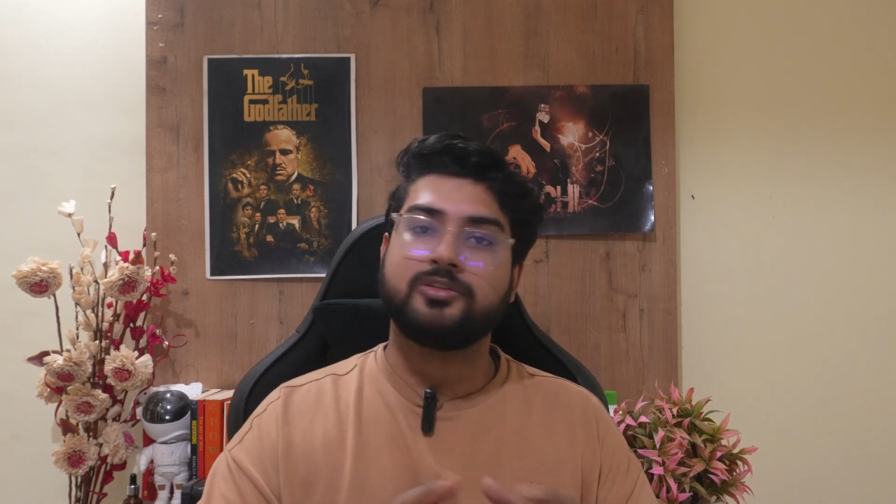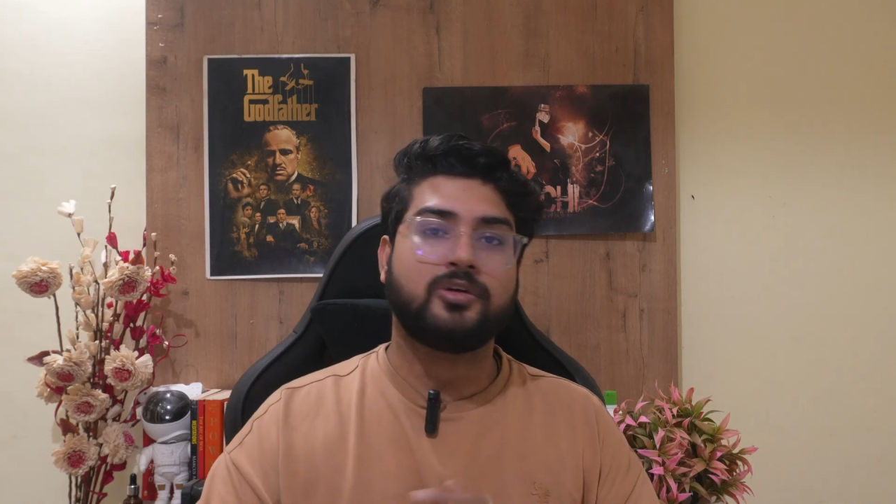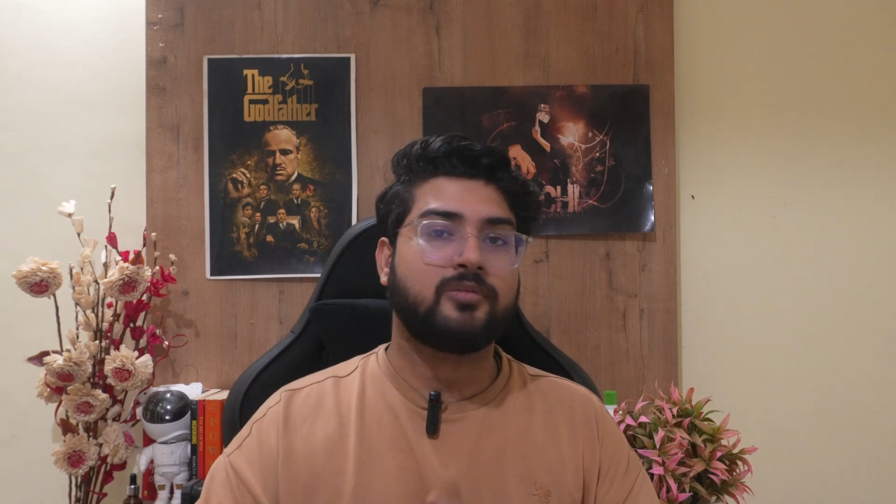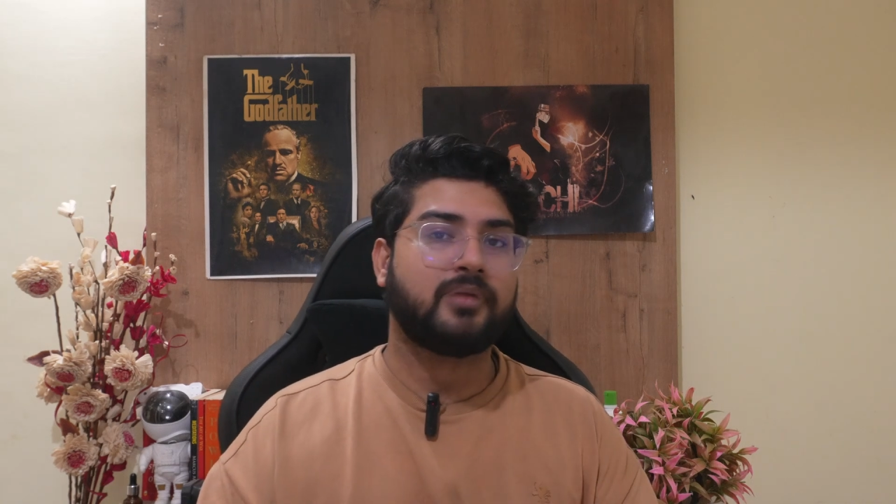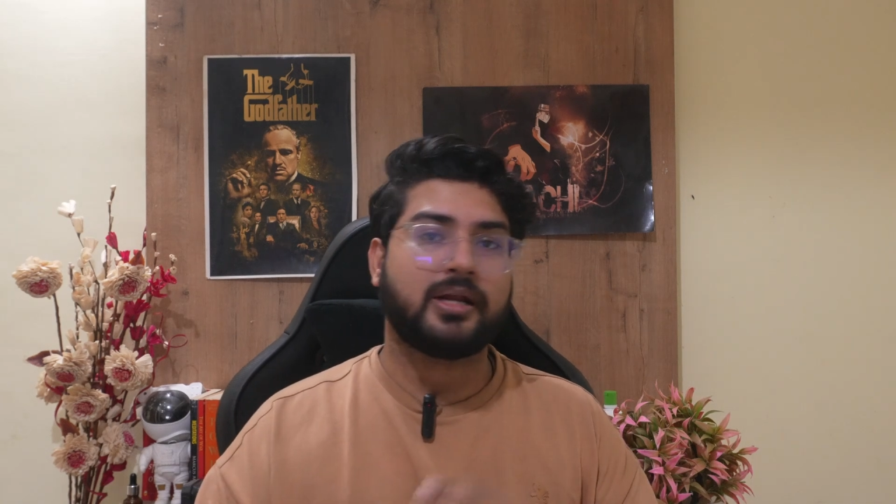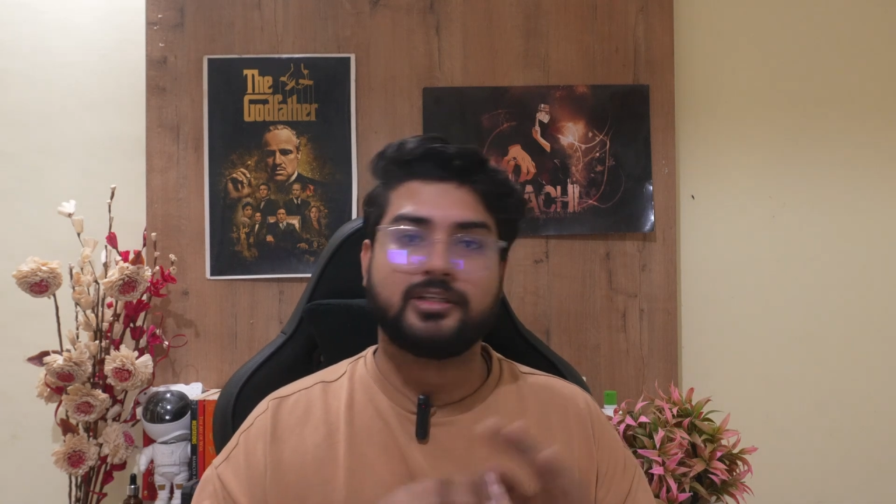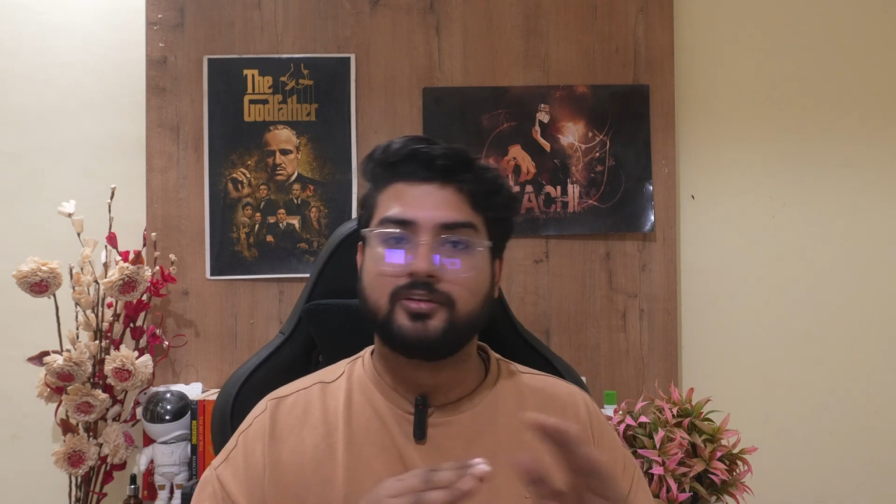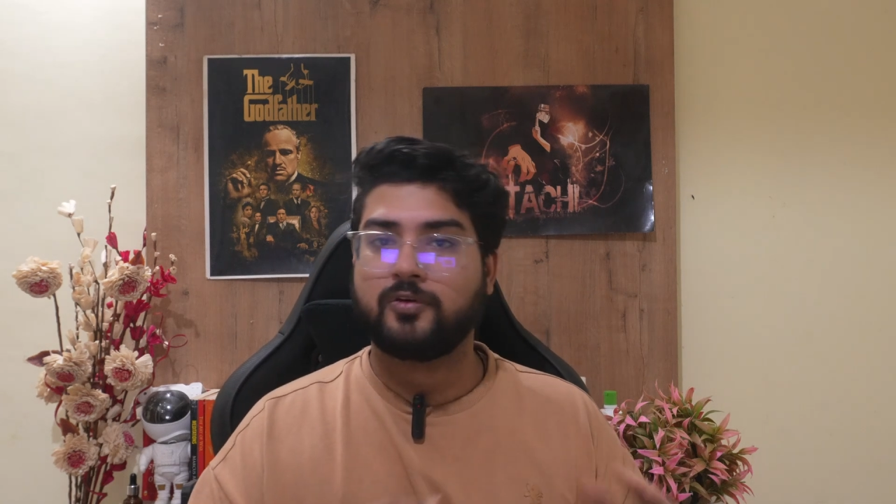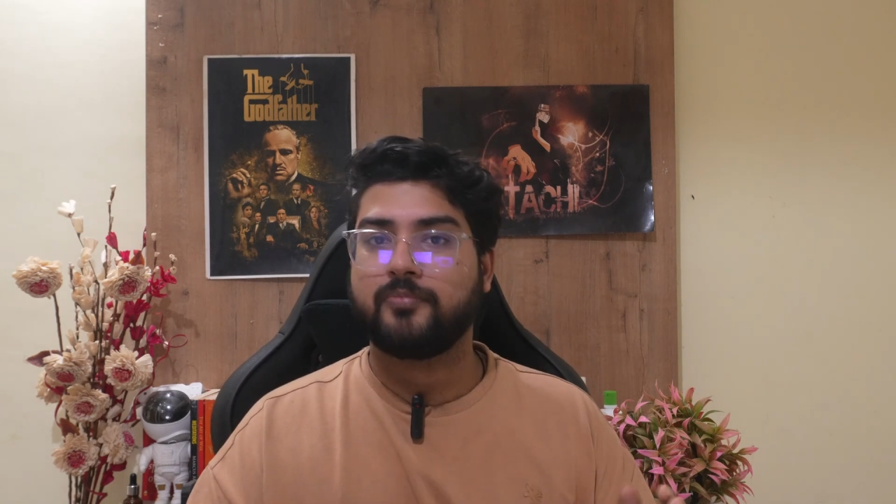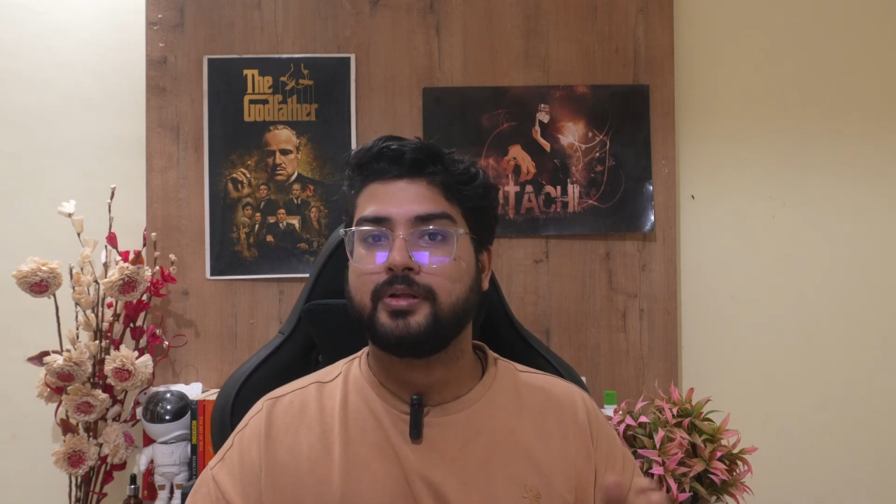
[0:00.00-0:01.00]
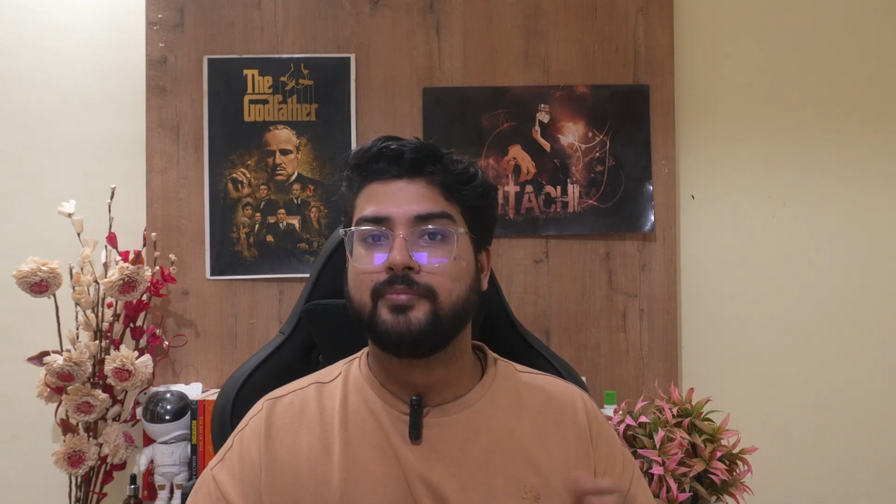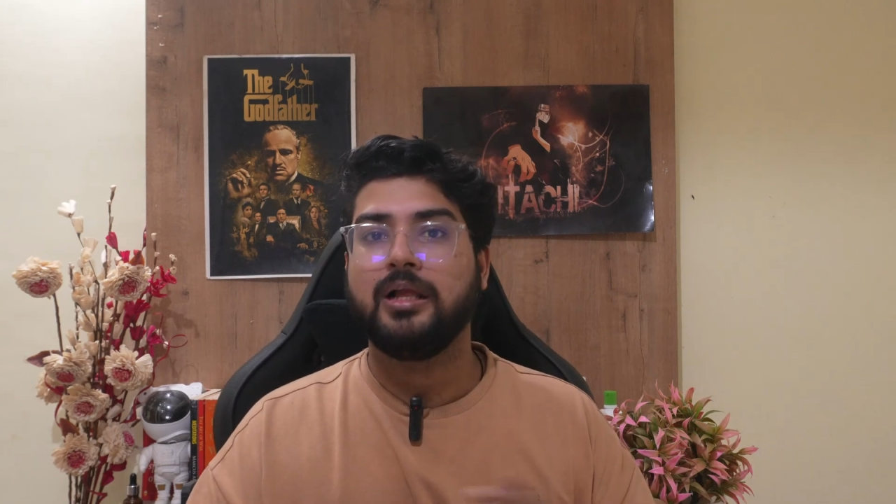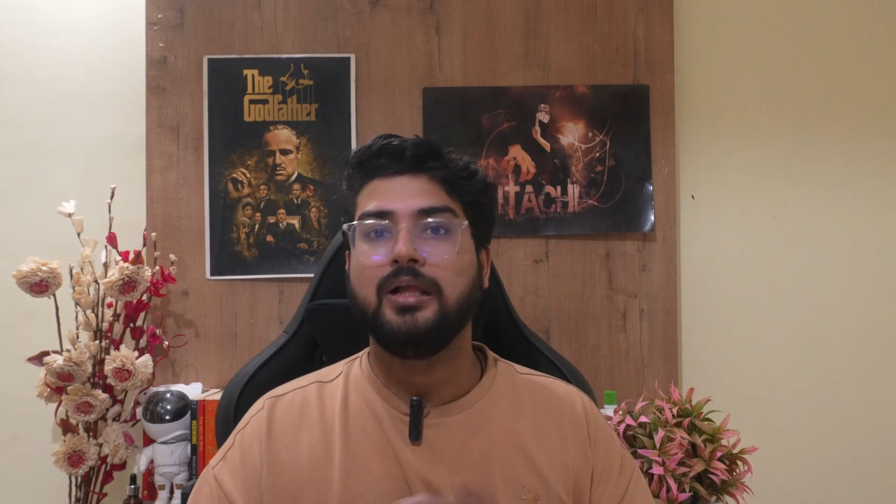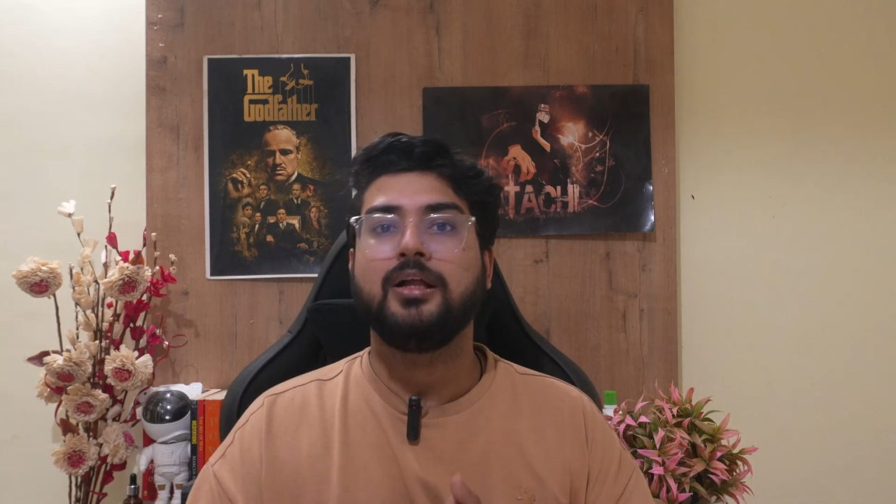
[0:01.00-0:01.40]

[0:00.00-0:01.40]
You can practice from them.